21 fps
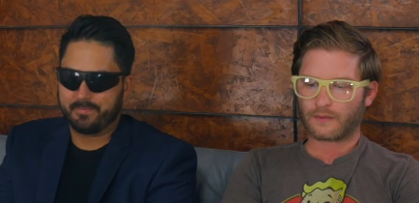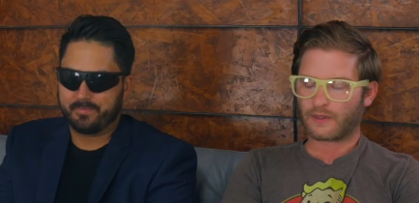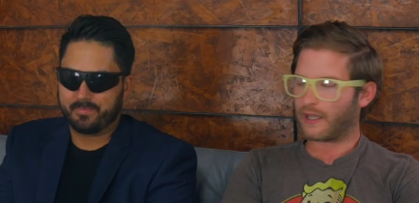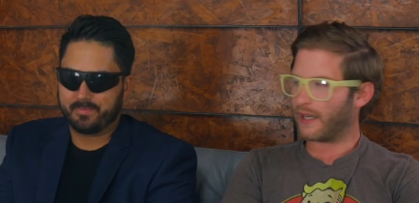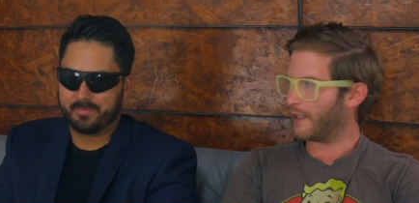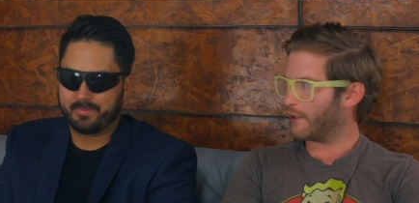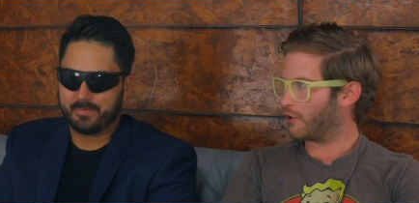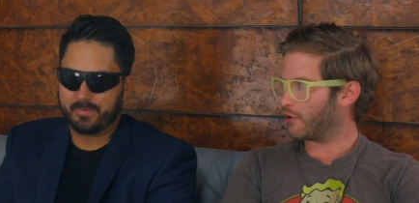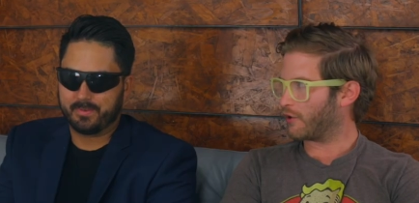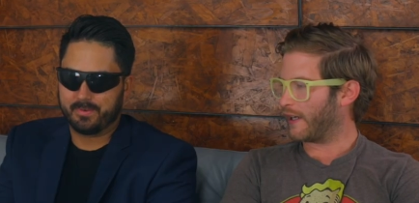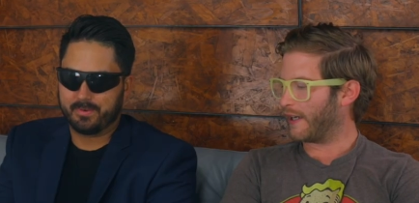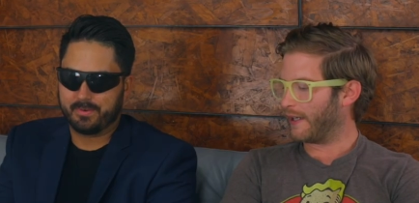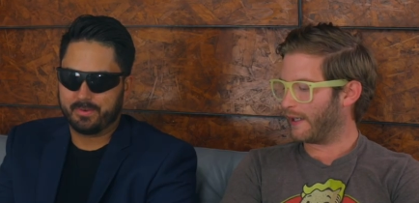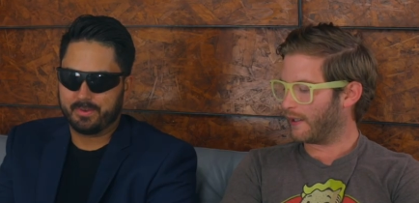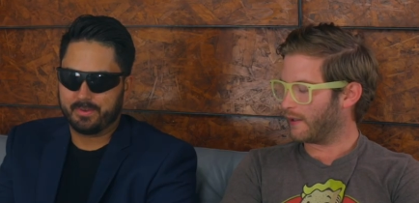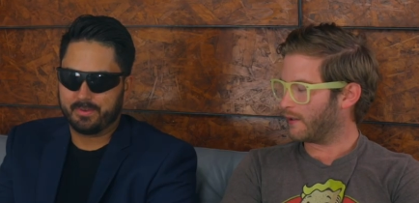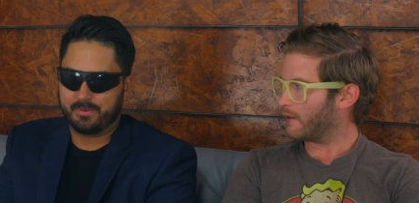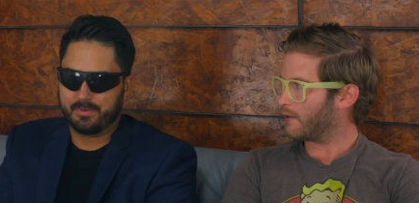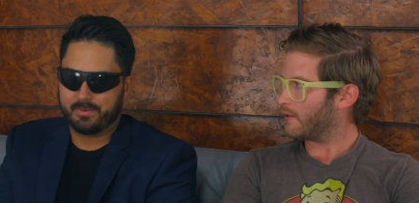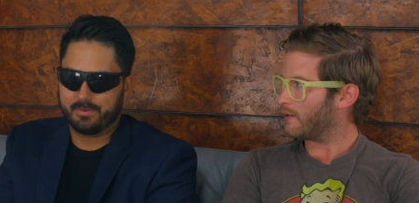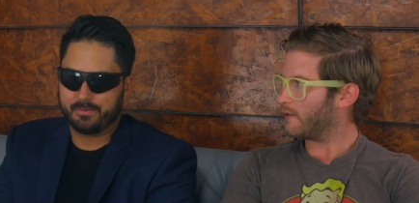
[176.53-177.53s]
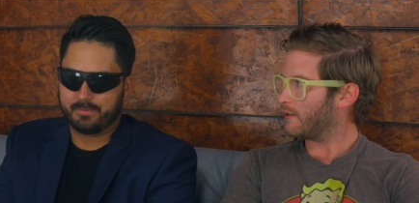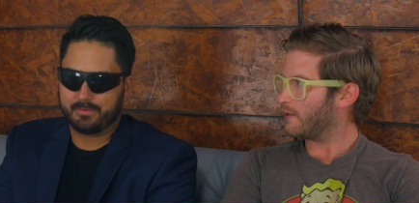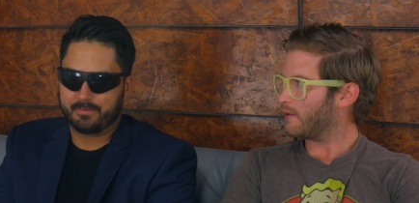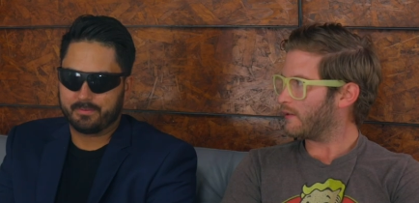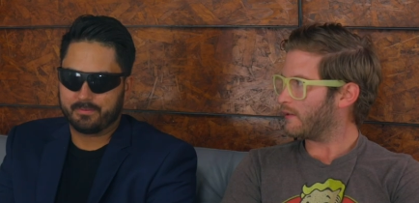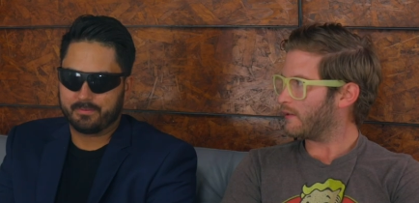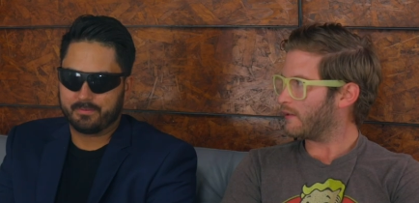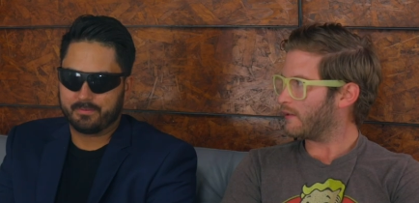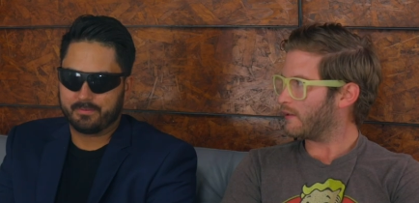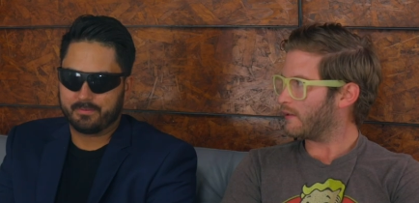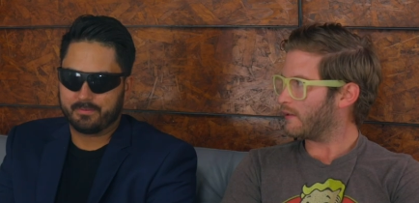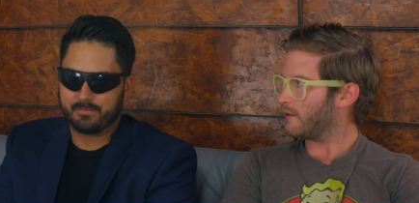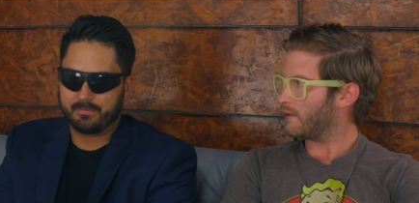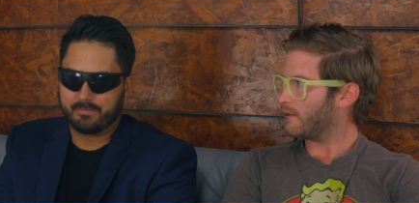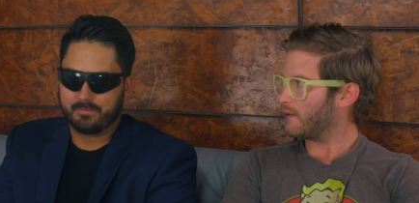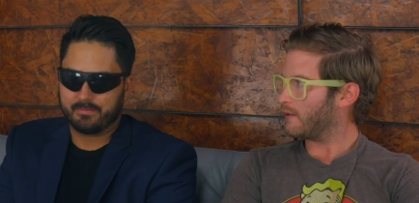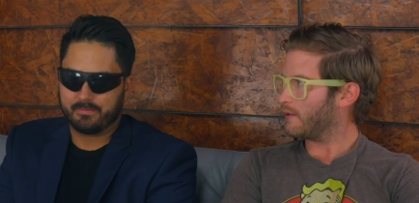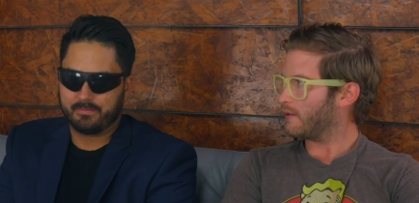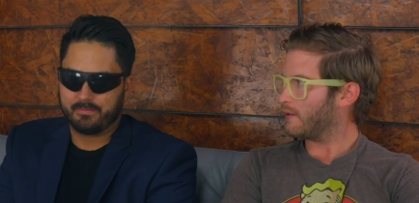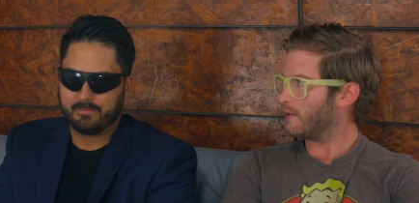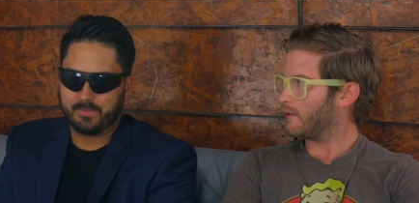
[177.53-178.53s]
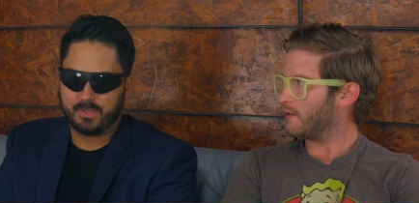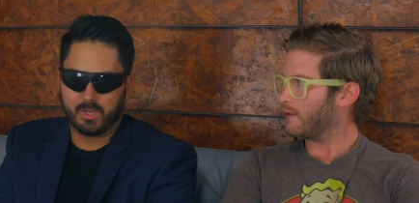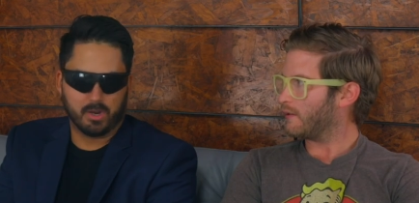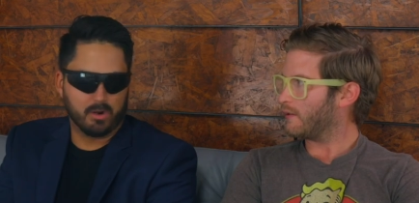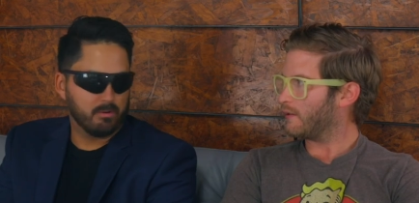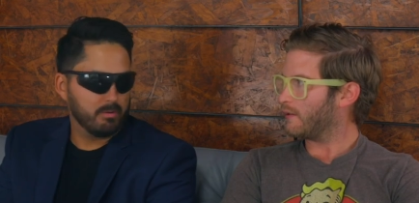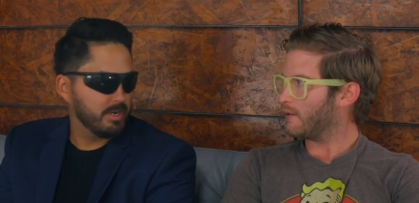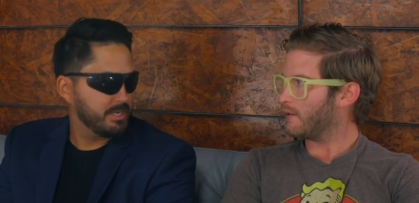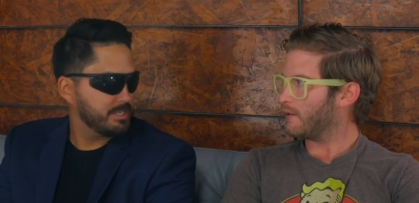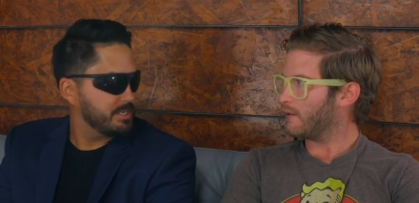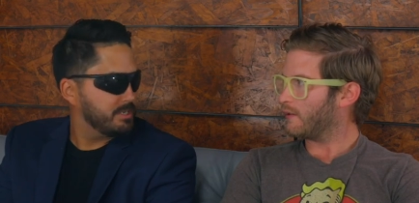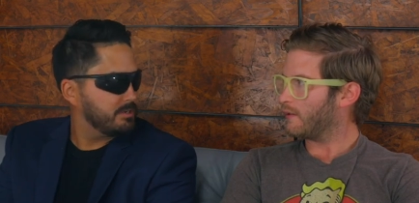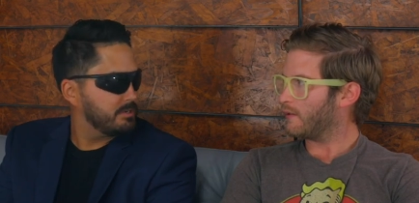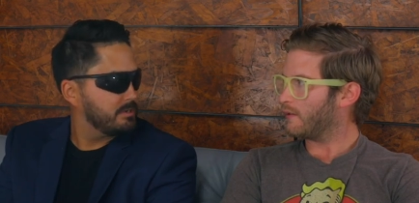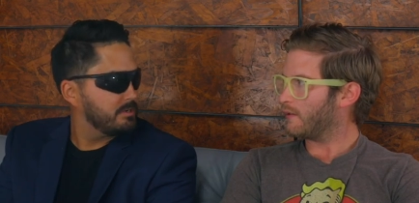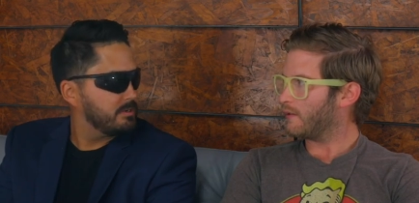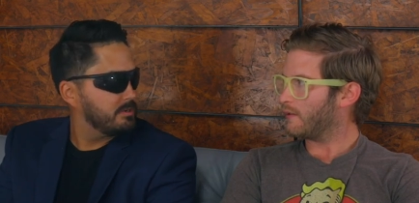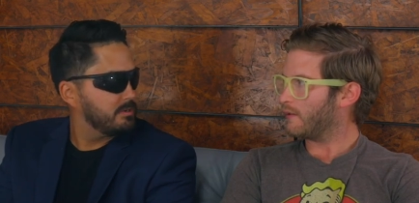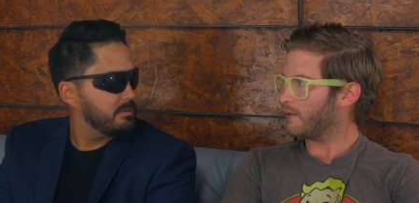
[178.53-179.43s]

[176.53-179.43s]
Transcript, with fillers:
Speaker 1: Can I trade it?
Speaker 2: Do you know Russian?